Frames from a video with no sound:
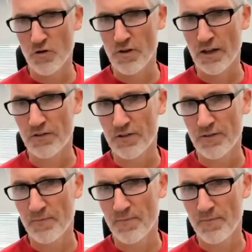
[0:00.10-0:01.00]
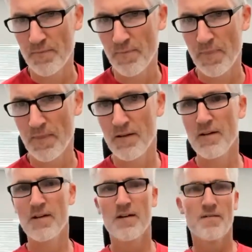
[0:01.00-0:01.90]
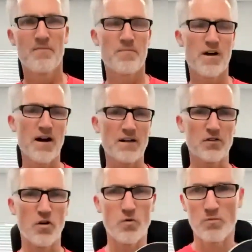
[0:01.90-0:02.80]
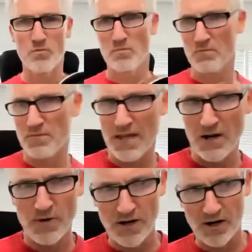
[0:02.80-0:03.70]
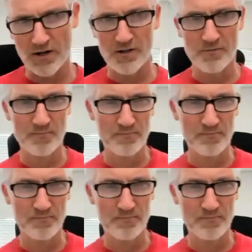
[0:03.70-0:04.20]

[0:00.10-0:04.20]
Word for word: do this. All right, so here we are.